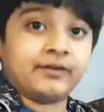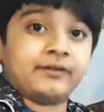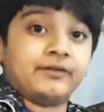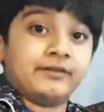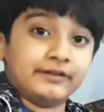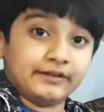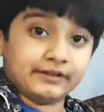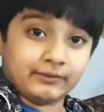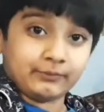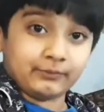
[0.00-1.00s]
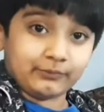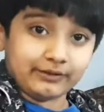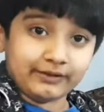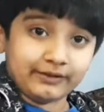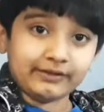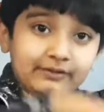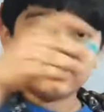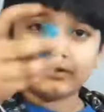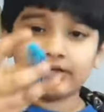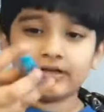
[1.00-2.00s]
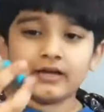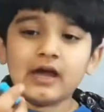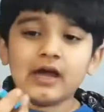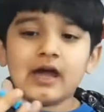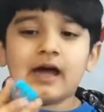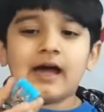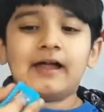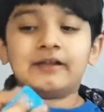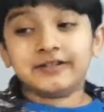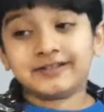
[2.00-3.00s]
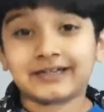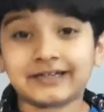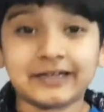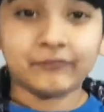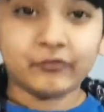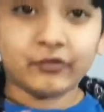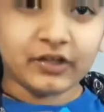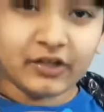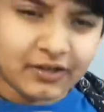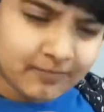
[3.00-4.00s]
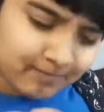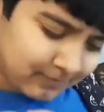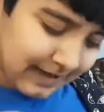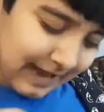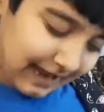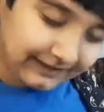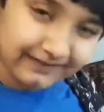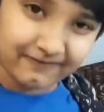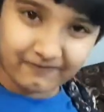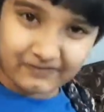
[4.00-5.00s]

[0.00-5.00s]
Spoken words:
is this one and the second one is black